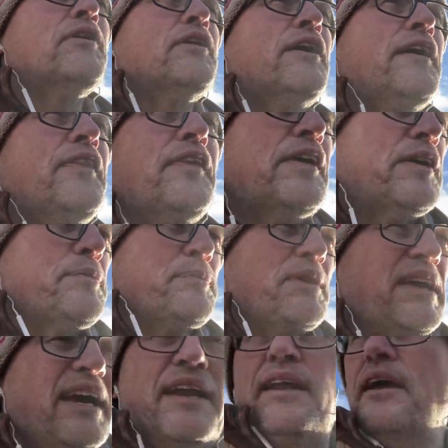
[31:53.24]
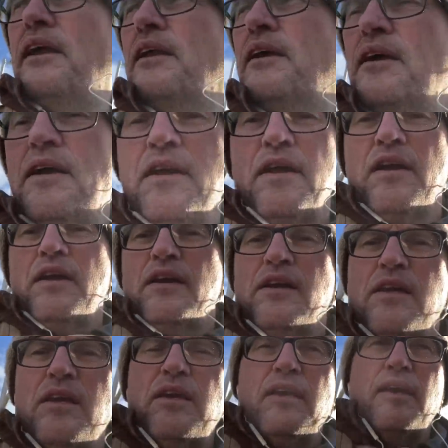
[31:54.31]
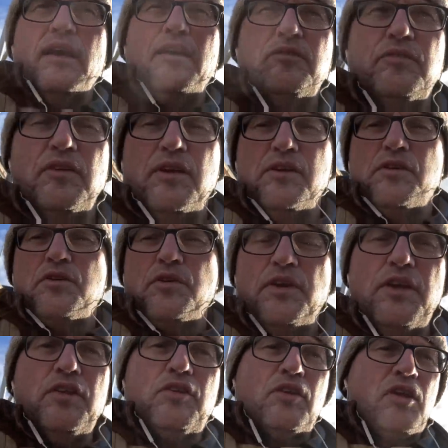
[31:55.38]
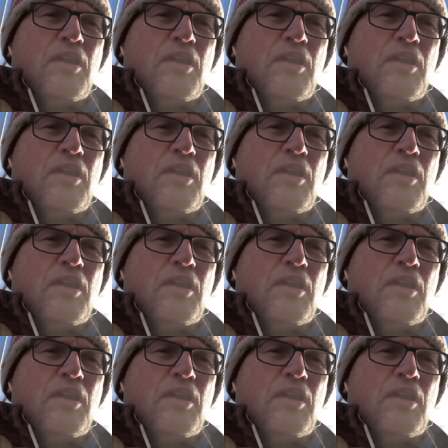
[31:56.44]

on the planet has increased